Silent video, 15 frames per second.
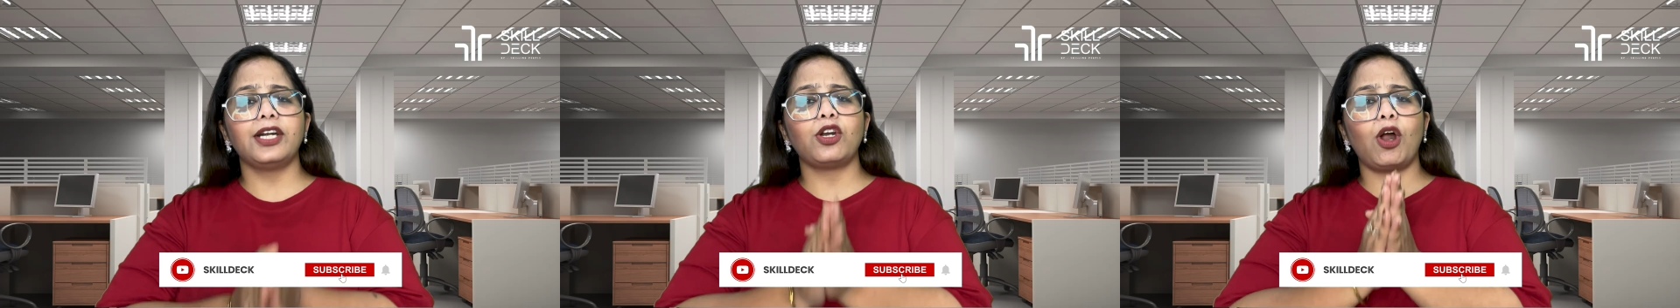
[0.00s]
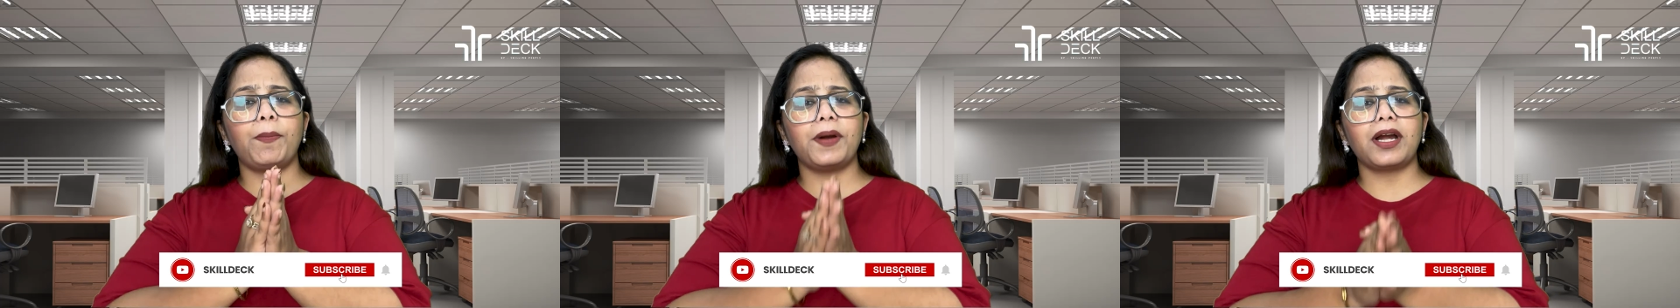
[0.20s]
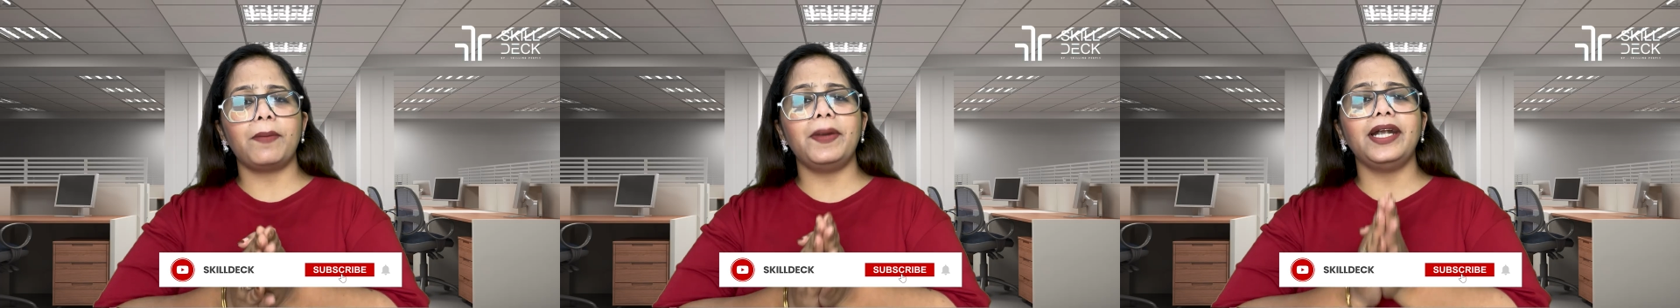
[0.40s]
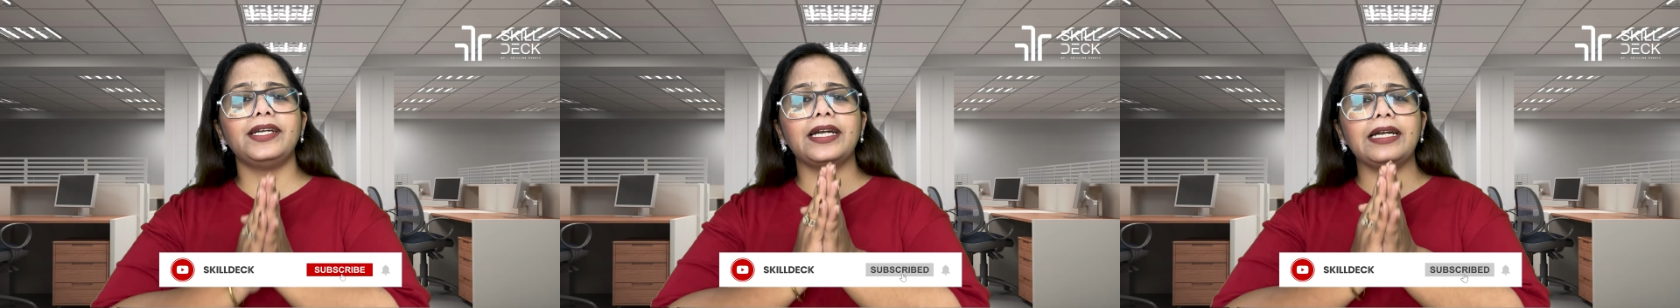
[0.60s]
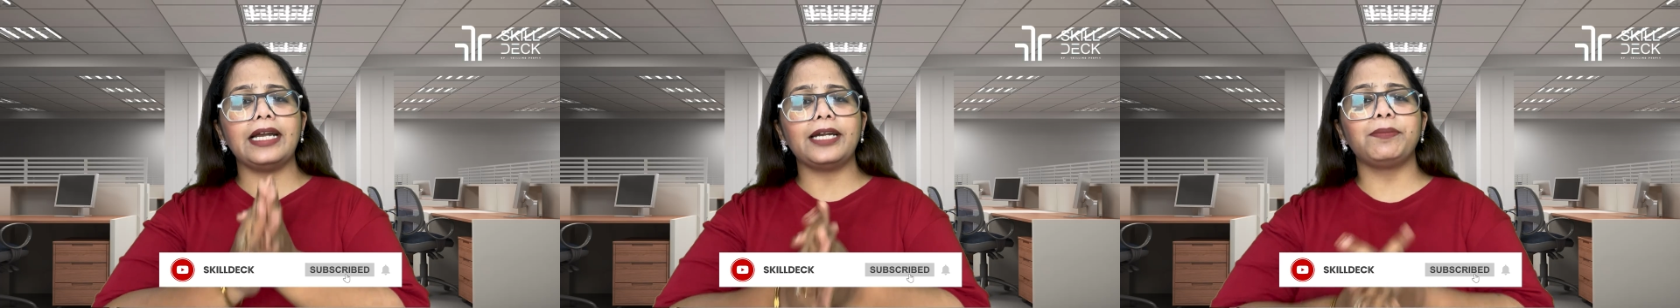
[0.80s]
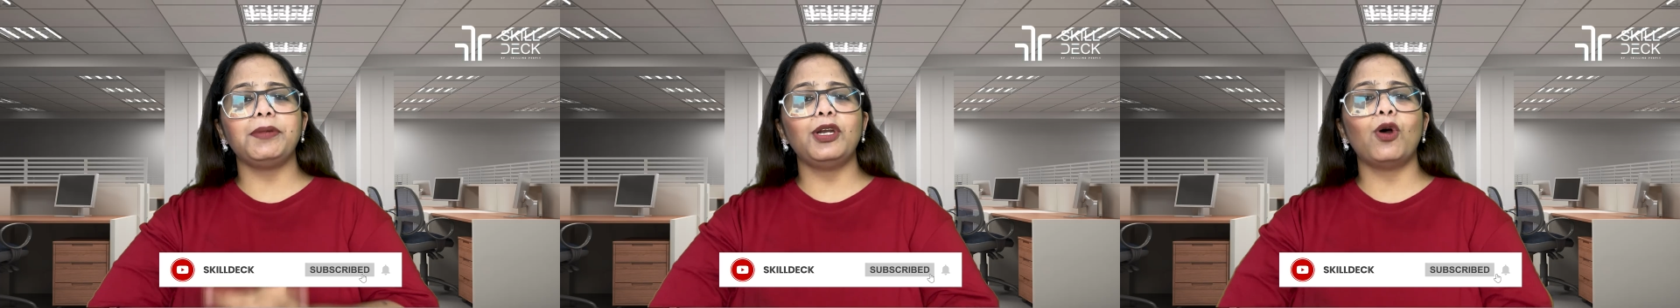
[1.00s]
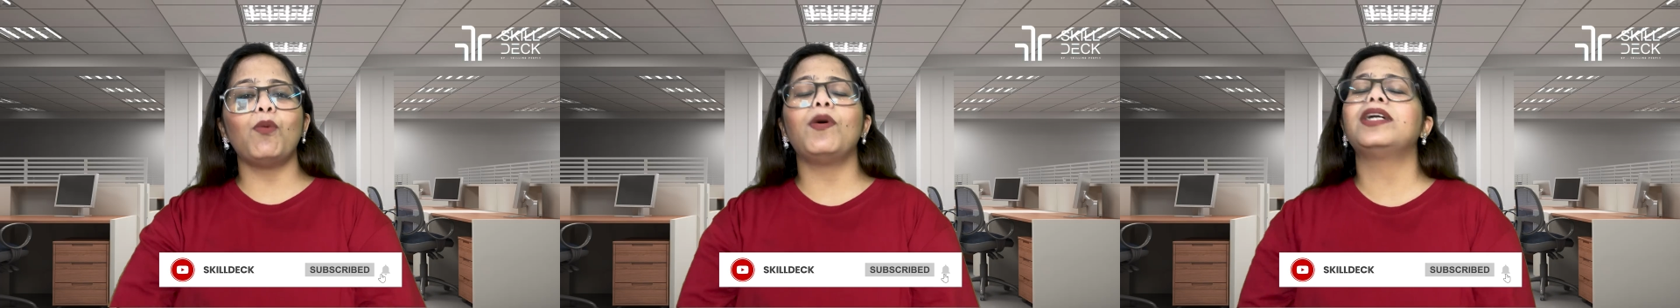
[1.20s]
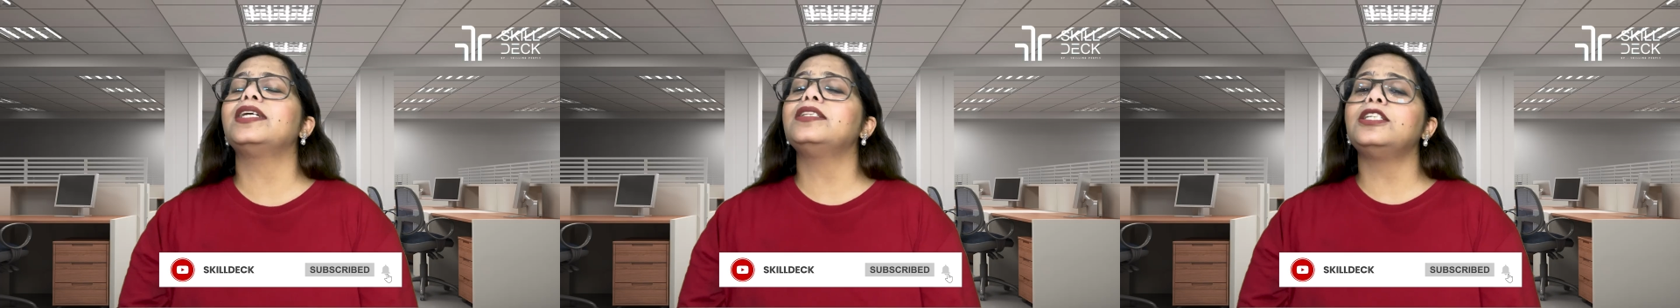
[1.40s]
drop a comment, and let me know
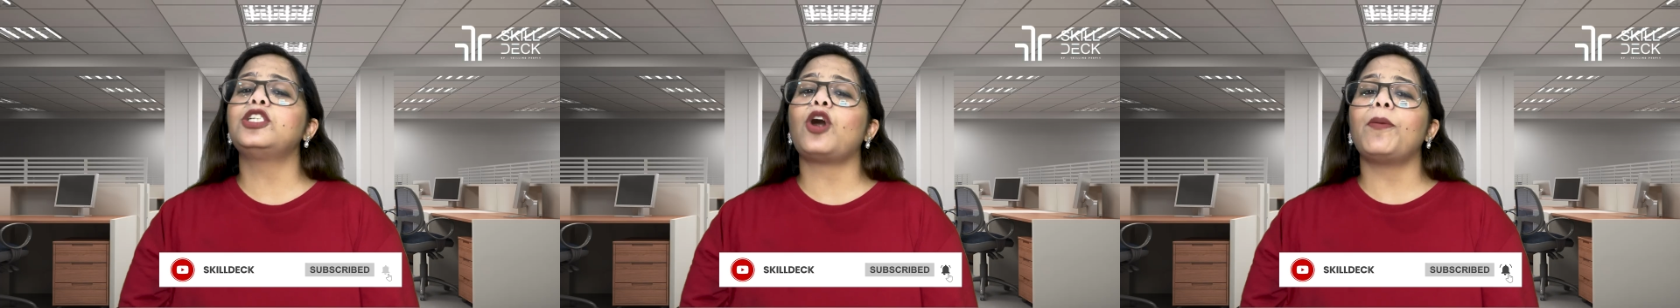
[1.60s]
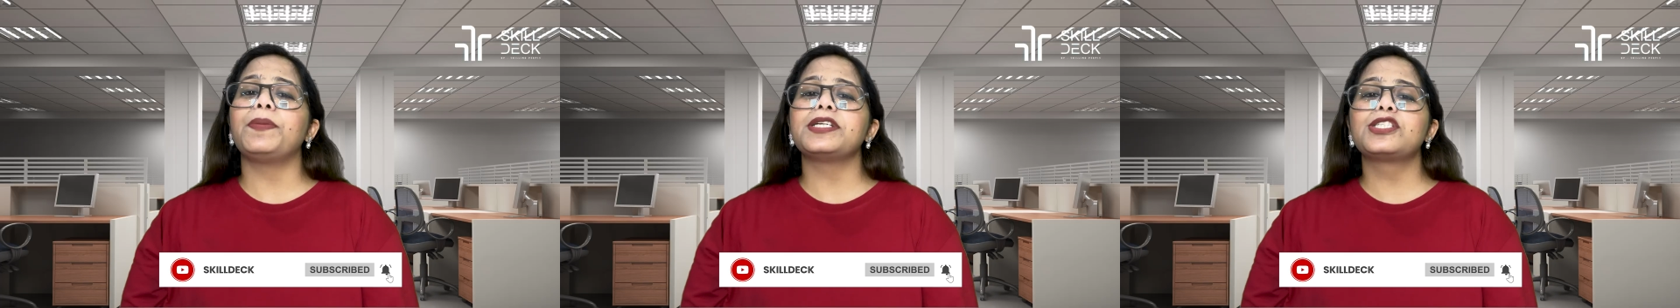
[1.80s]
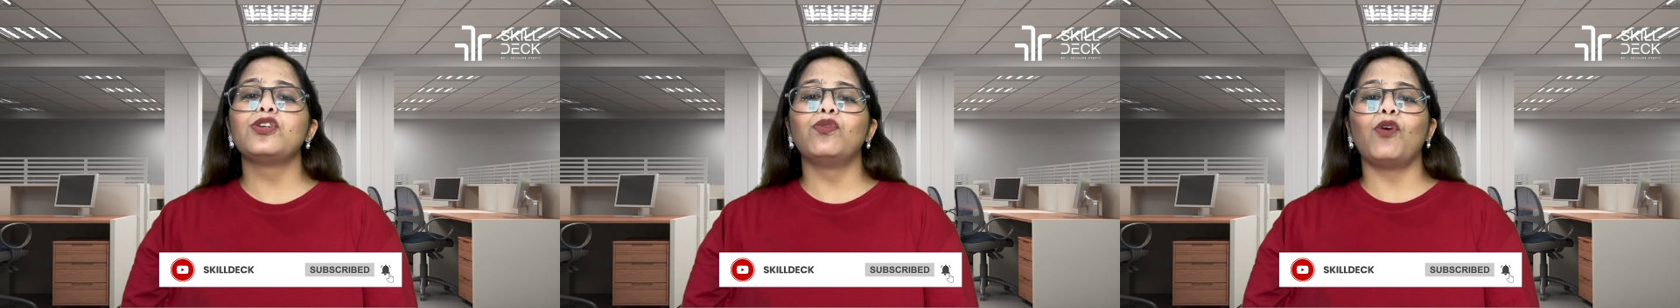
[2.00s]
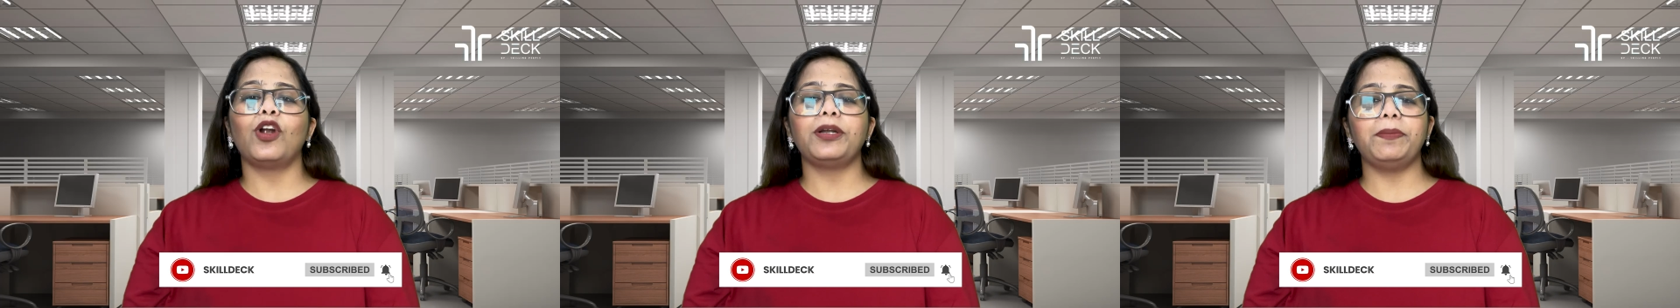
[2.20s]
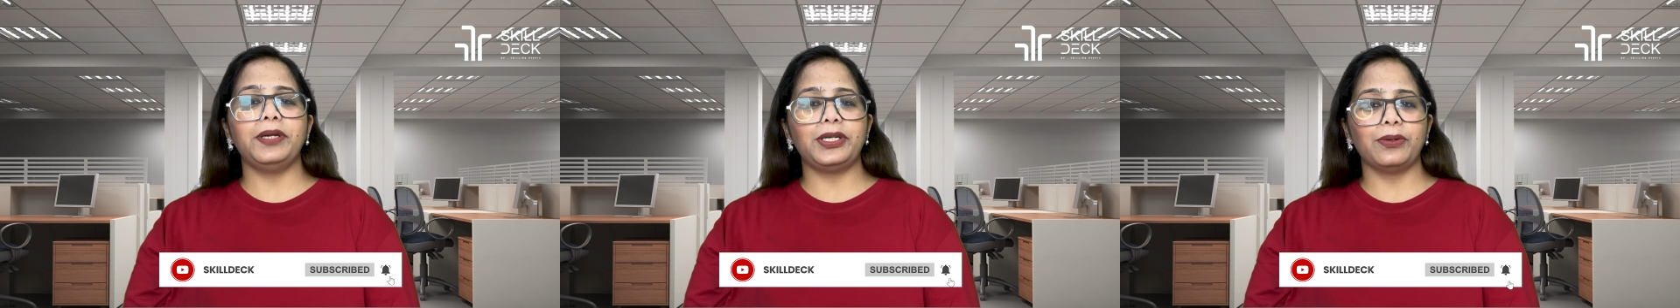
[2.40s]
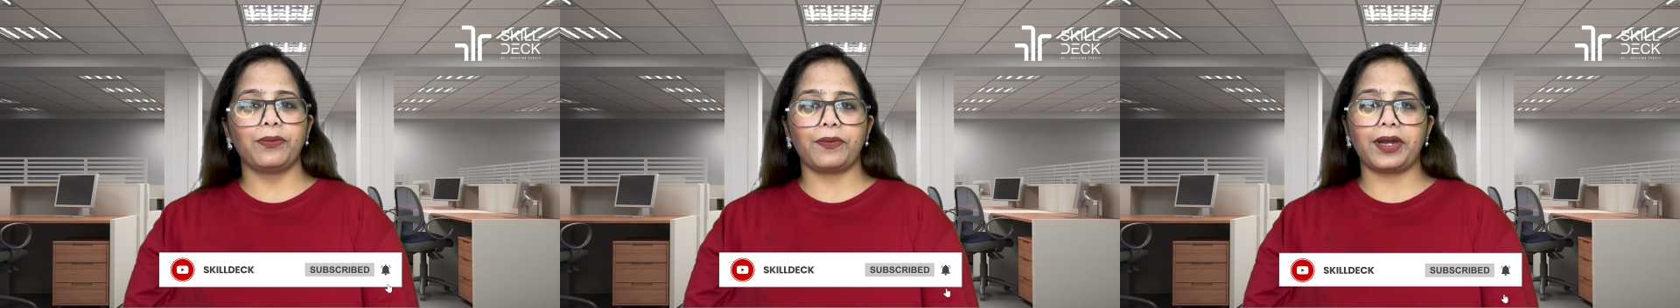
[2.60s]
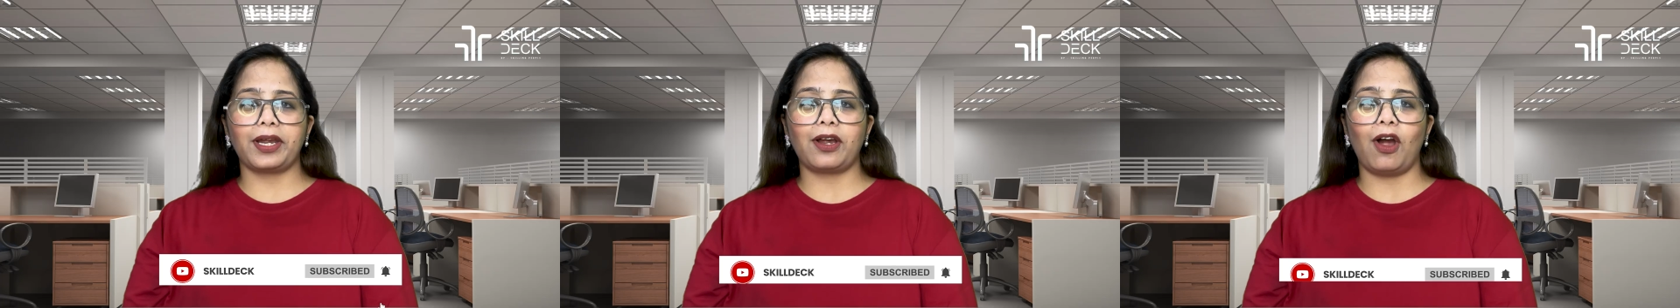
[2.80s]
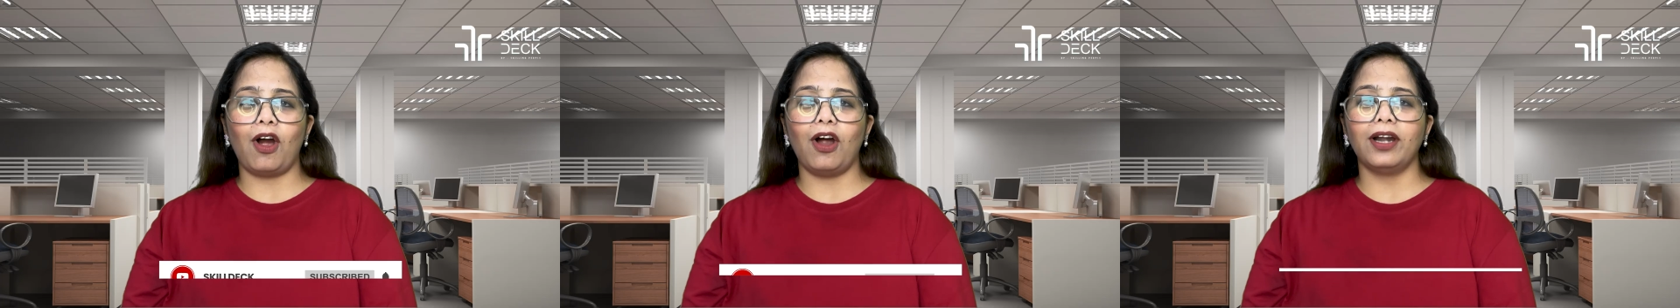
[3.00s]
what are the topics you want me to
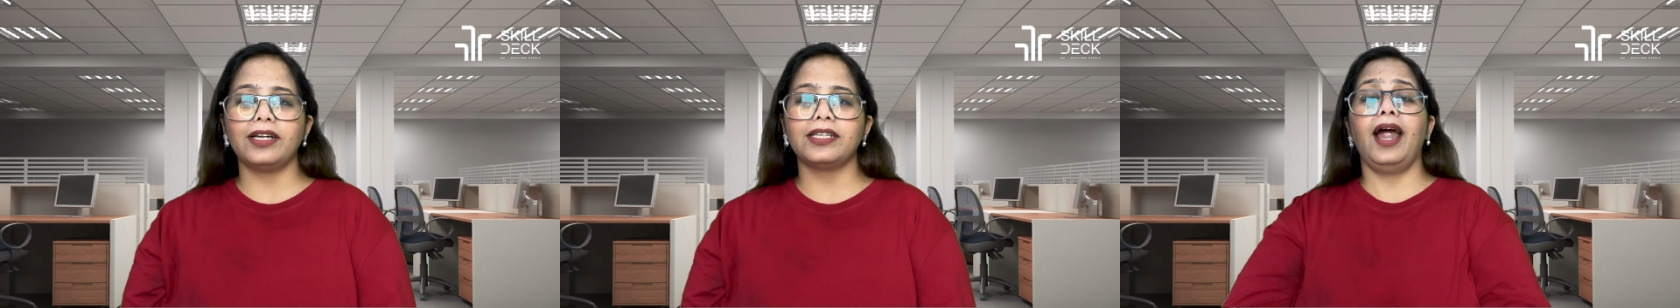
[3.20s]
record,